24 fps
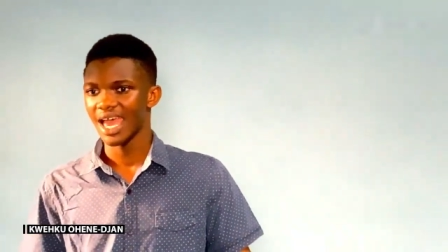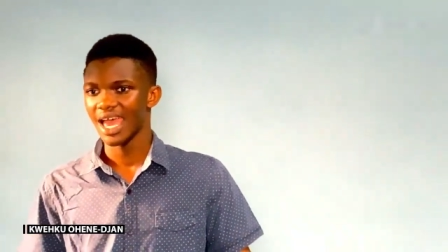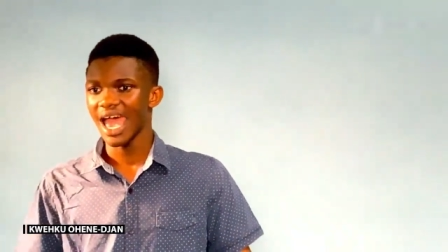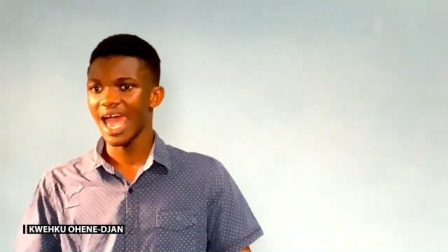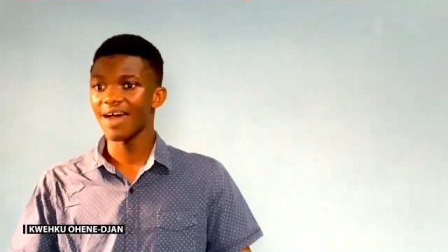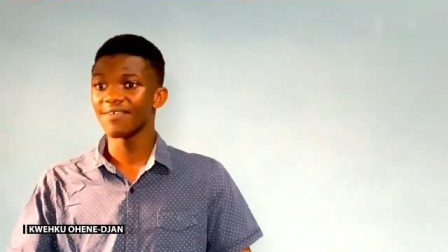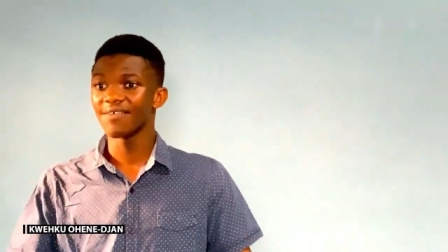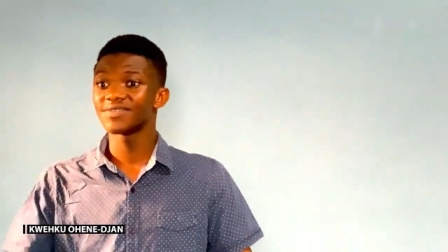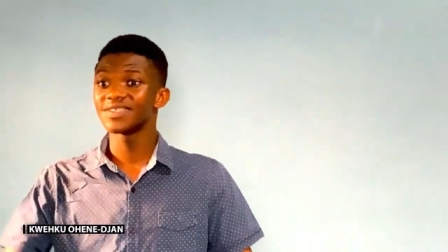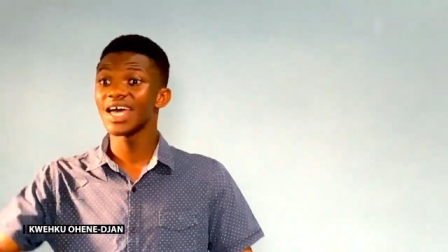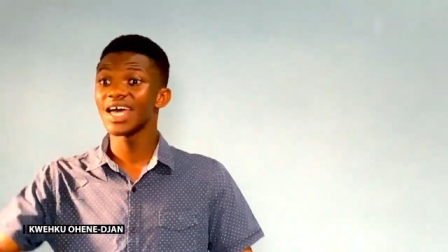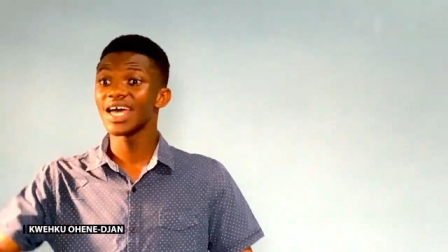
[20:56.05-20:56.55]

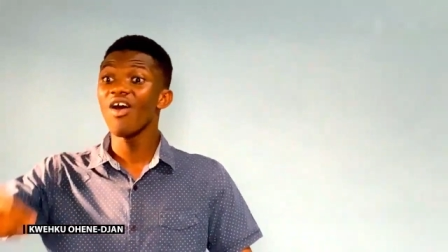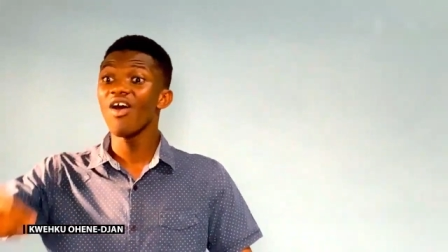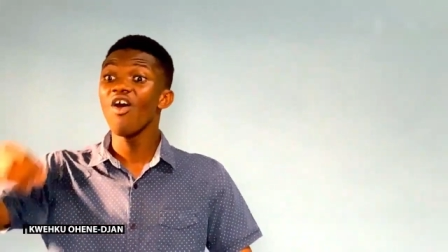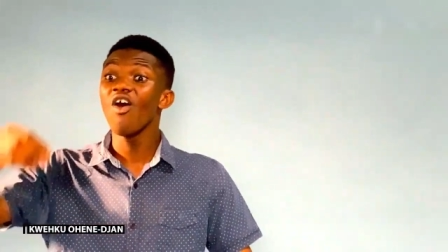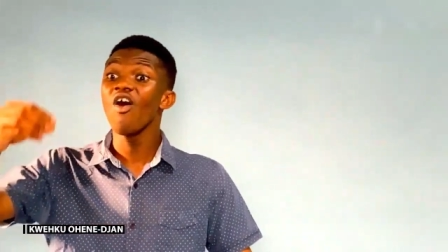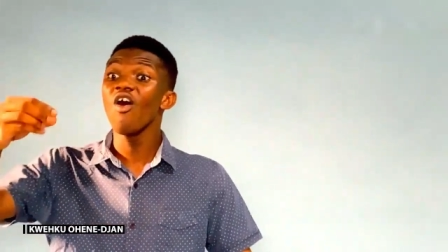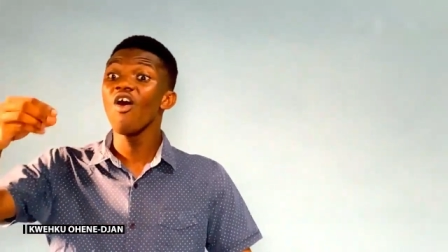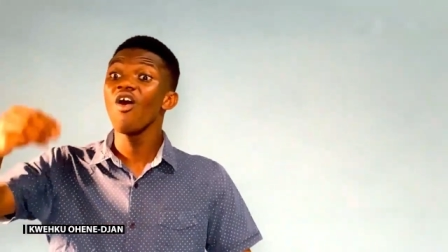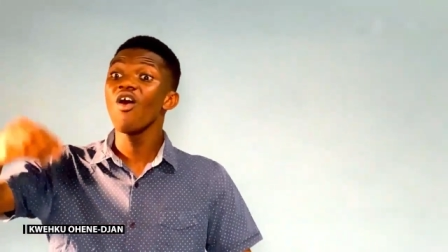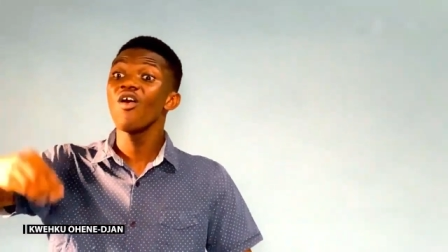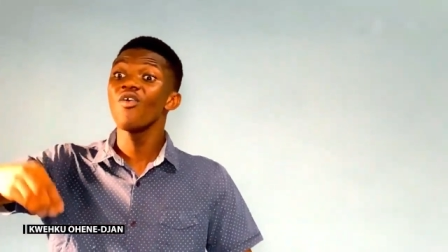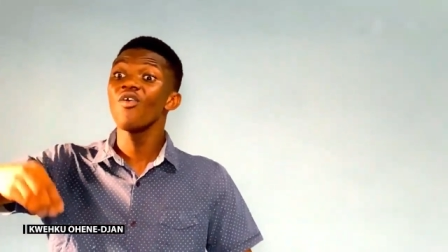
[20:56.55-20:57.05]
after
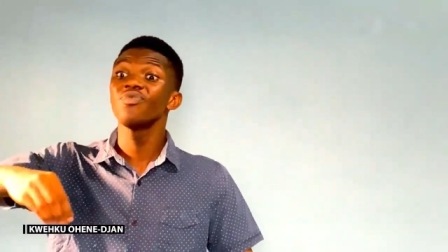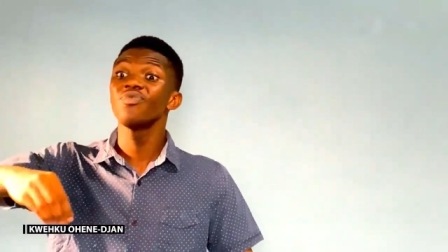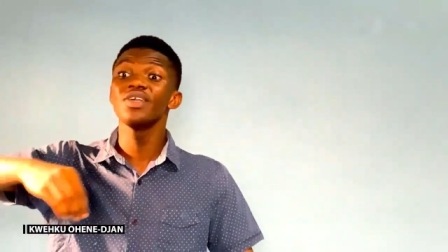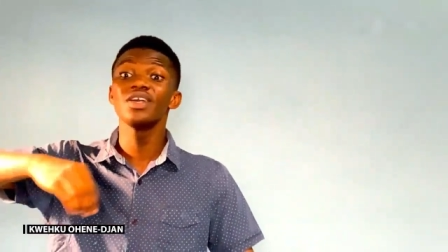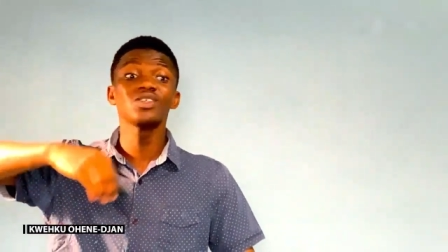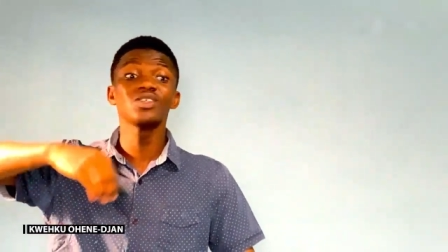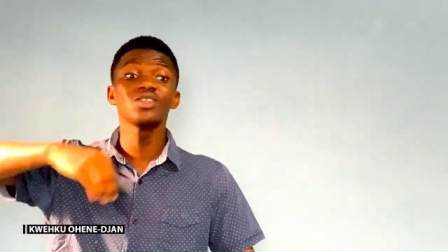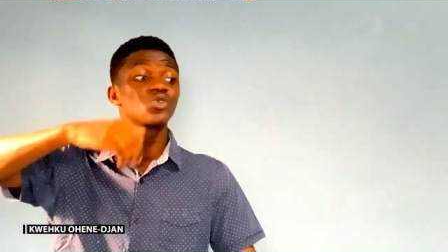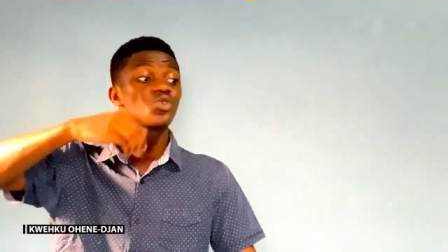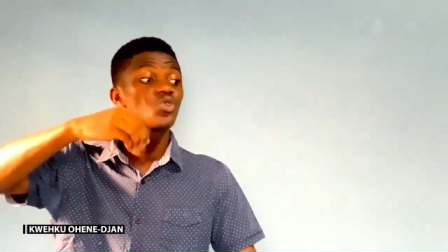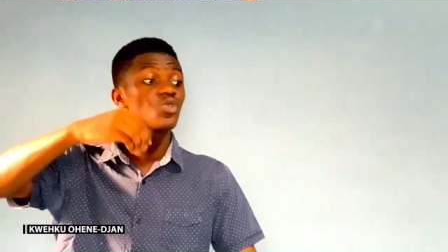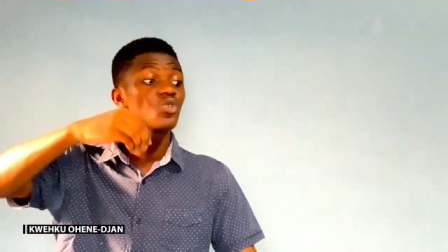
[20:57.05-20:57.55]
all
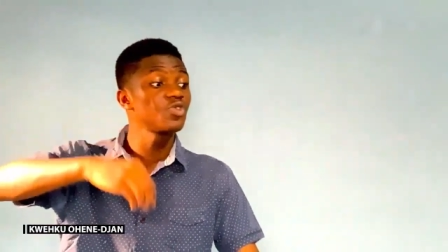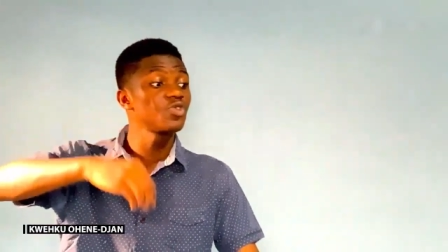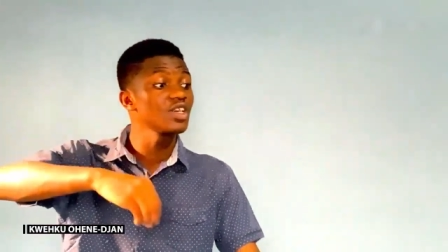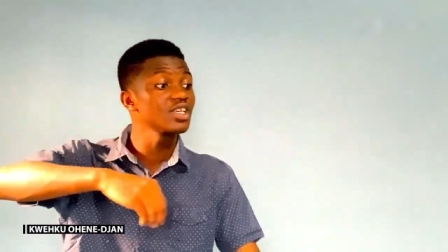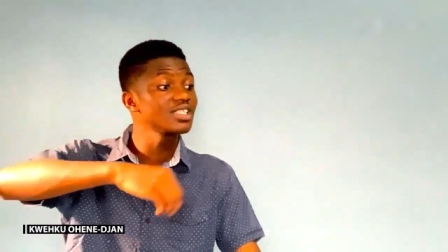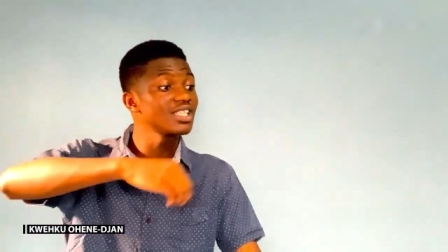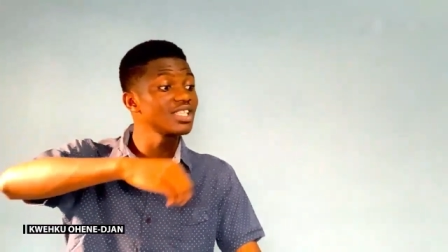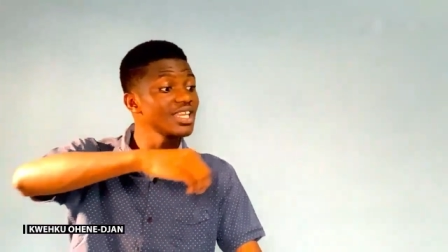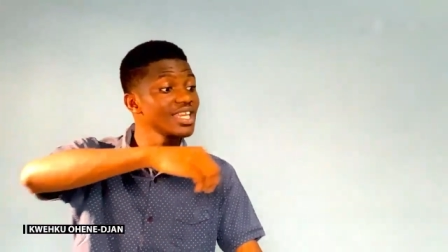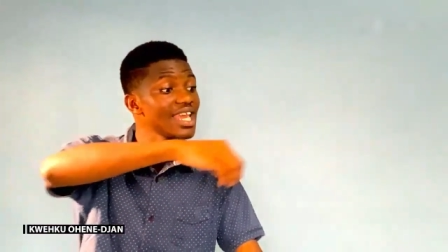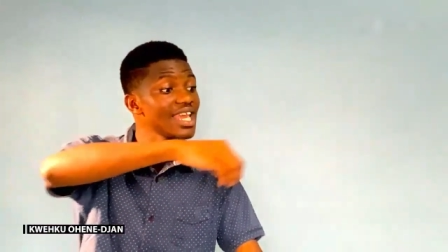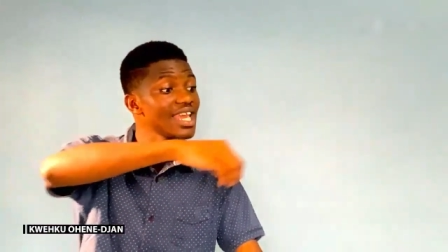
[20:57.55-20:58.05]
these good things
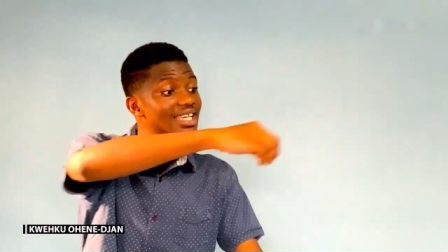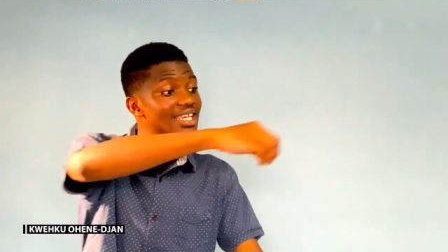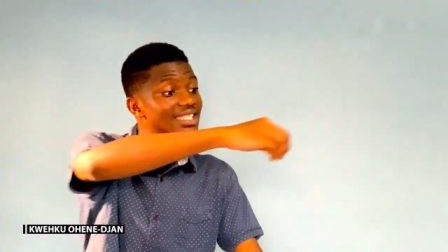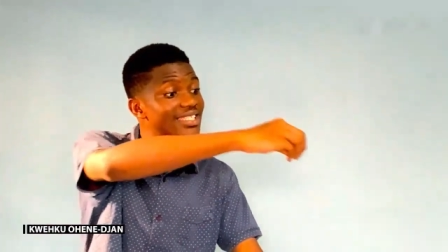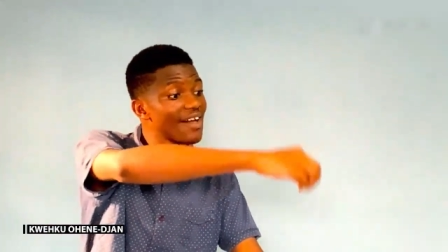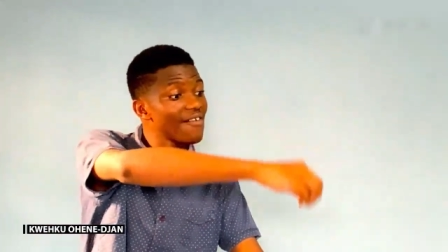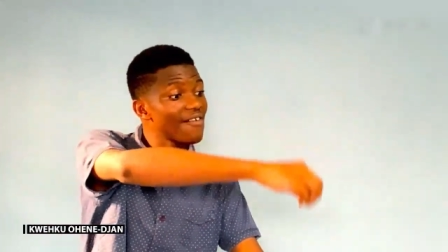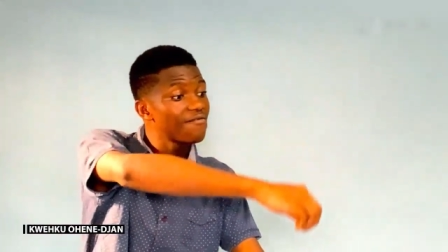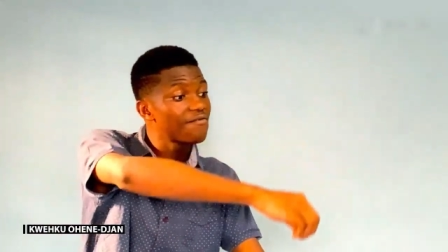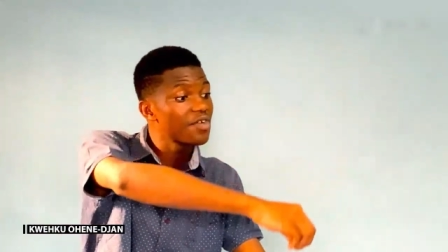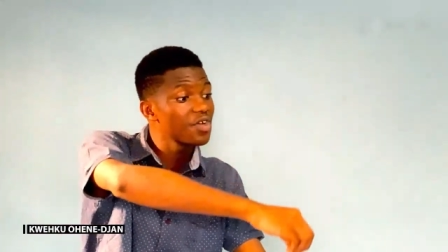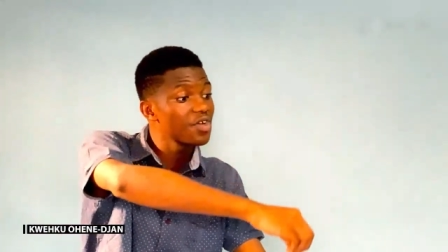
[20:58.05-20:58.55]
that he has
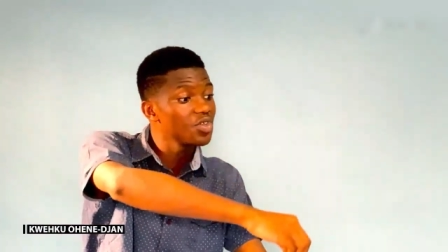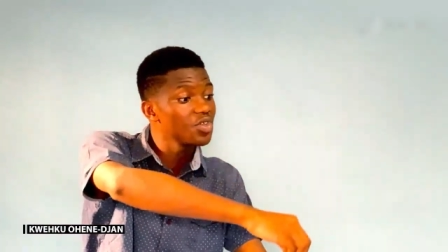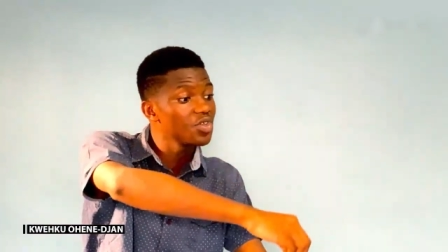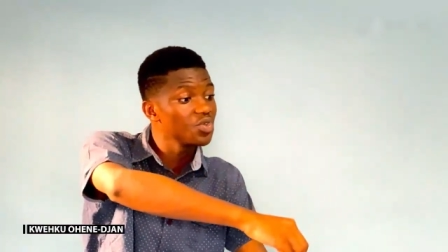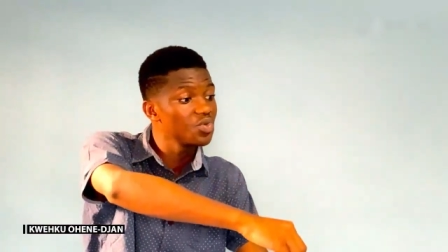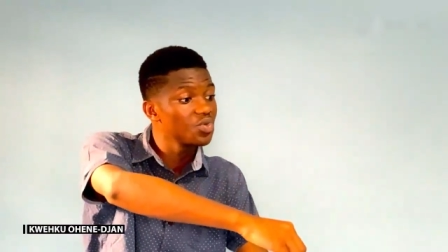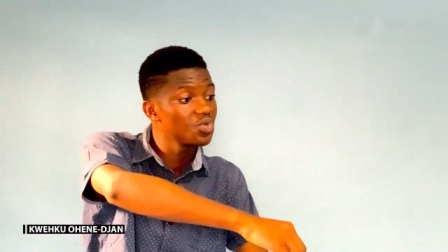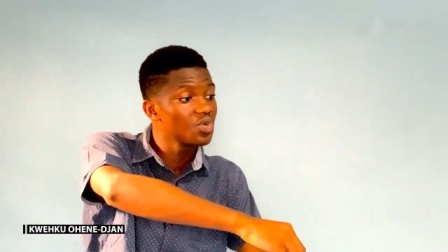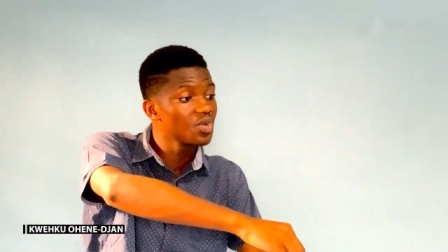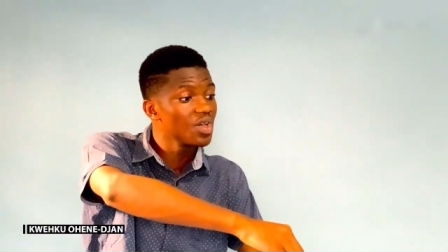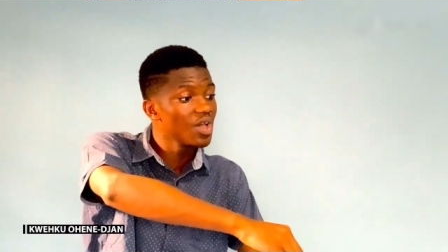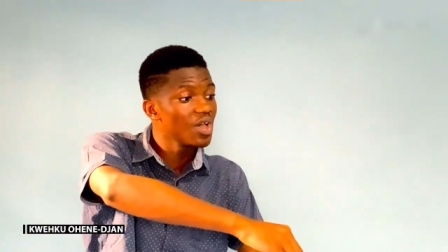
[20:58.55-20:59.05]
done for you,